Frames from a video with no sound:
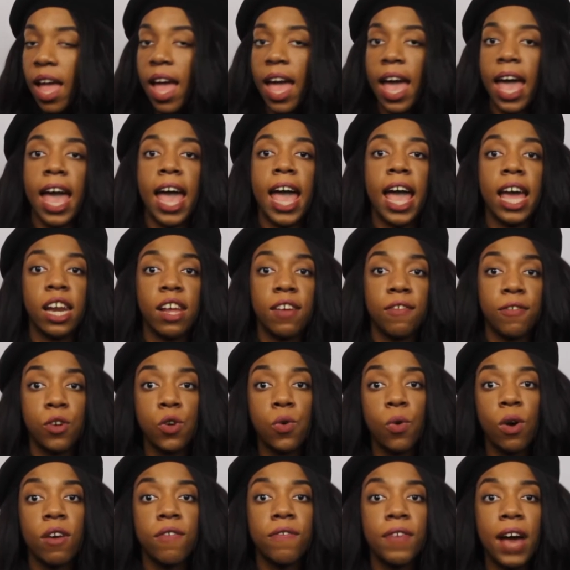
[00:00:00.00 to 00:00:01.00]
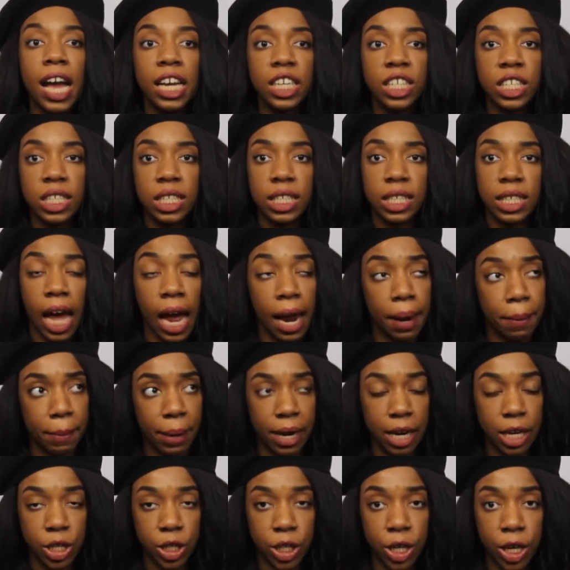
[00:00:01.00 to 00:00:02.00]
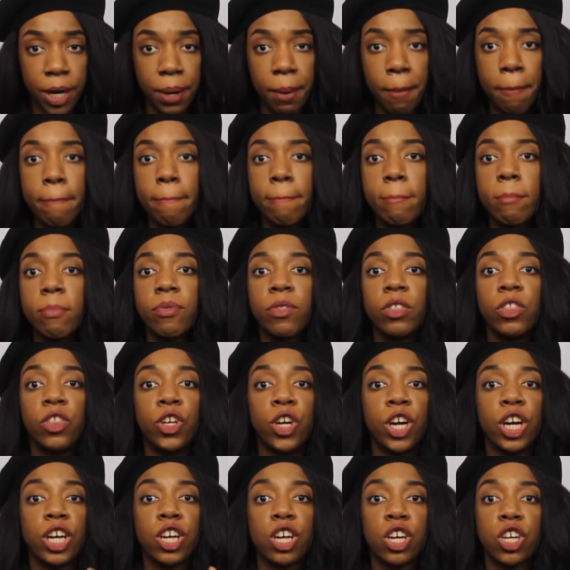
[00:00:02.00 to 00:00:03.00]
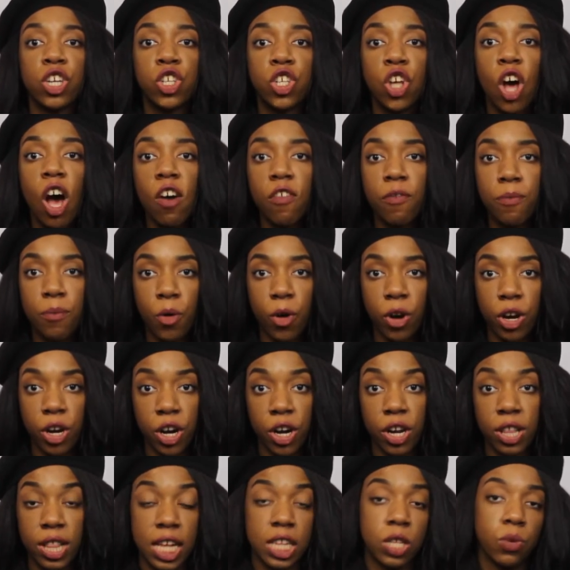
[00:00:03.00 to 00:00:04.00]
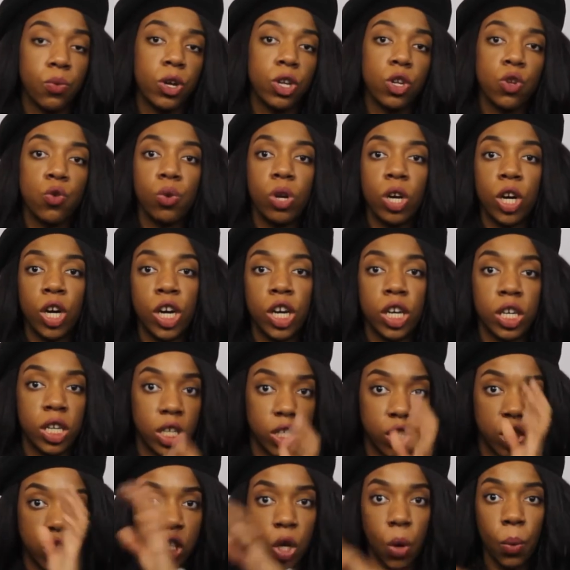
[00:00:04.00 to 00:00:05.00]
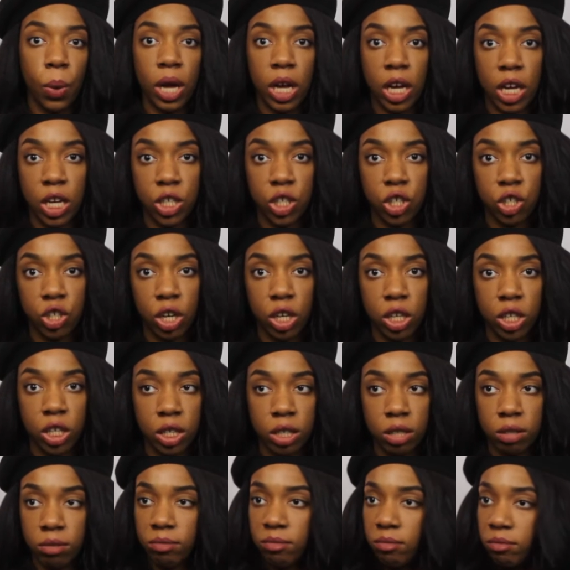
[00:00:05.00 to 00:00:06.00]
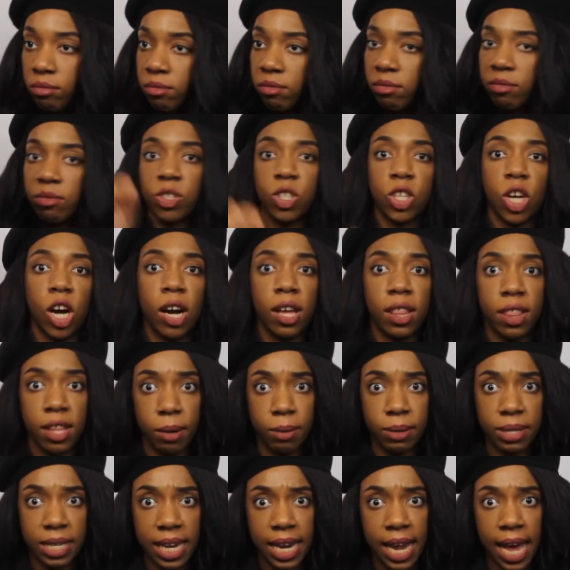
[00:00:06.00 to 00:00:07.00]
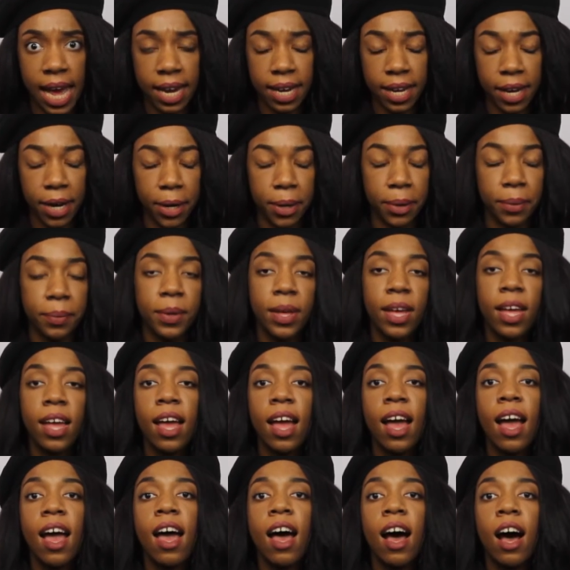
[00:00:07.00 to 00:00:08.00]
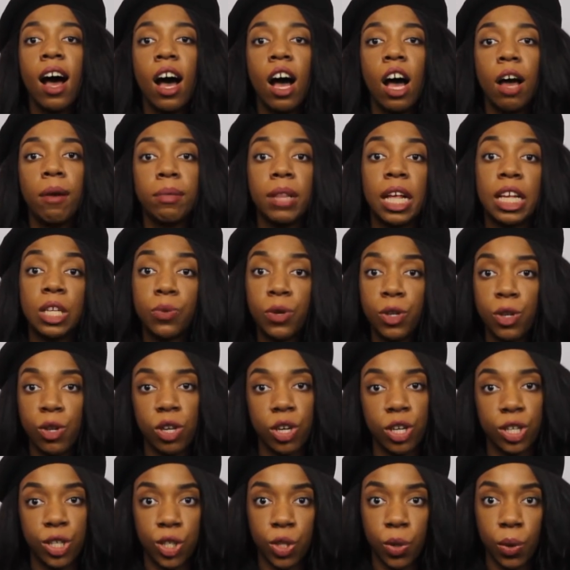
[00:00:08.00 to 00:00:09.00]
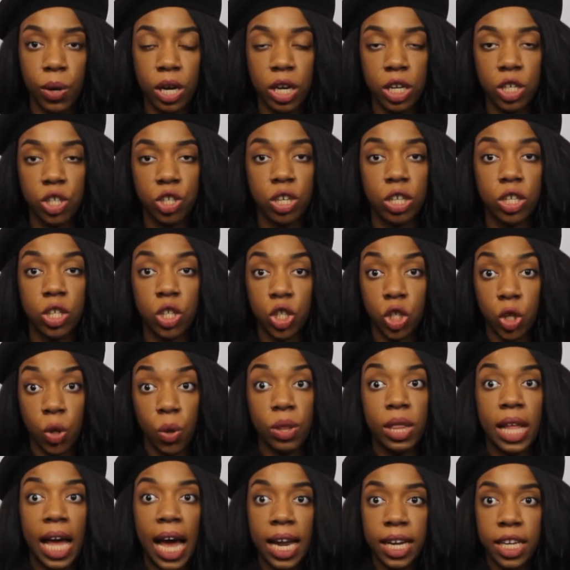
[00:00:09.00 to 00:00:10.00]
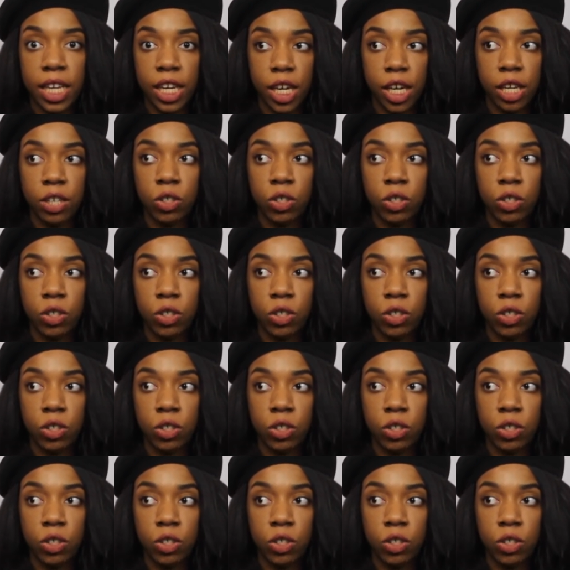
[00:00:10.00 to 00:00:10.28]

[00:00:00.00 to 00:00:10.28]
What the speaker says: And if you were a fashion design major, during your sophomore year, that's when you learned sewing construction. Sorry, there was a gnat here. That's when you learned sewing construction. So that year,